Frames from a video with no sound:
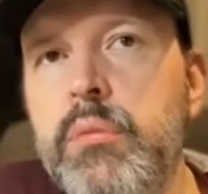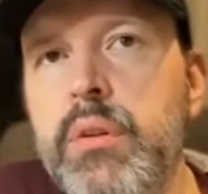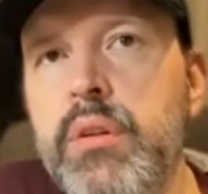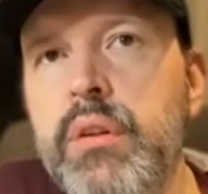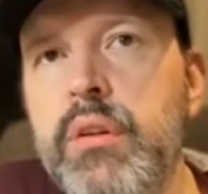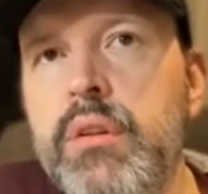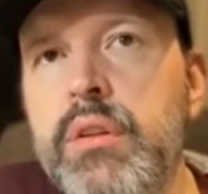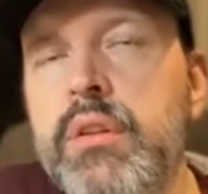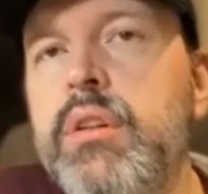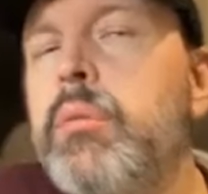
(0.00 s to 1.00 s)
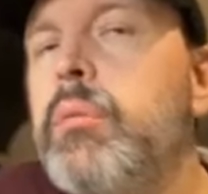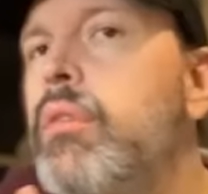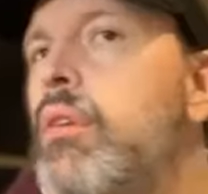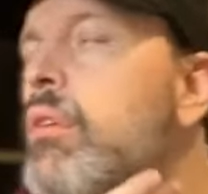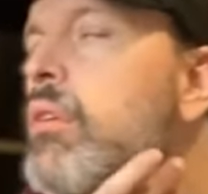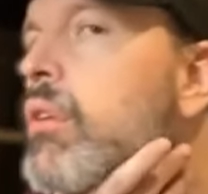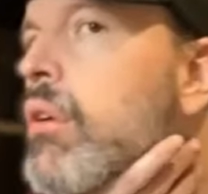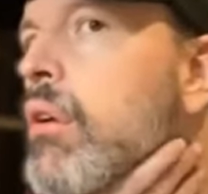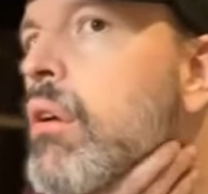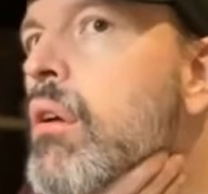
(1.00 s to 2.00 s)
They always come in and look at the cups
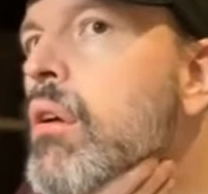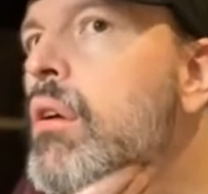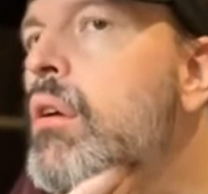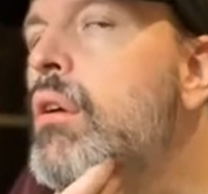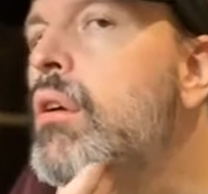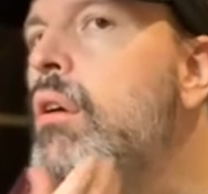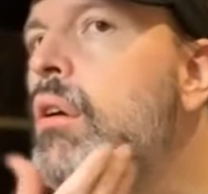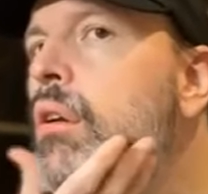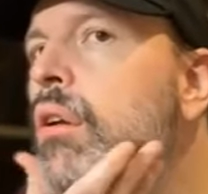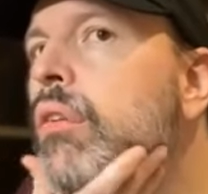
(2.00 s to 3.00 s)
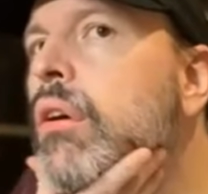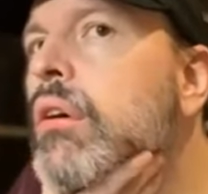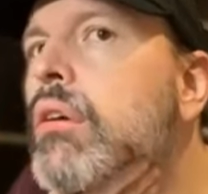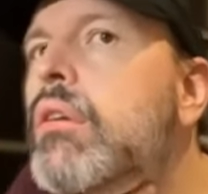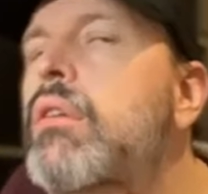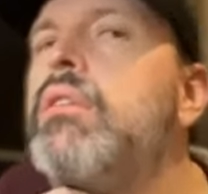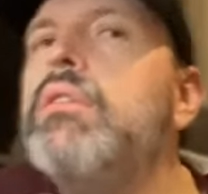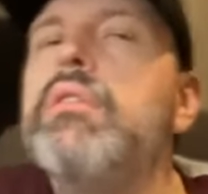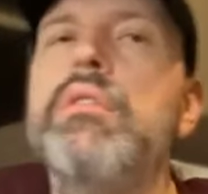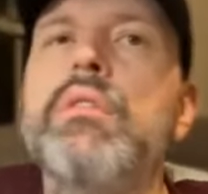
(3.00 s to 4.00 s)
first. That's
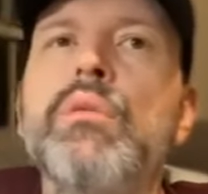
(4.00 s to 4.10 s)
odd.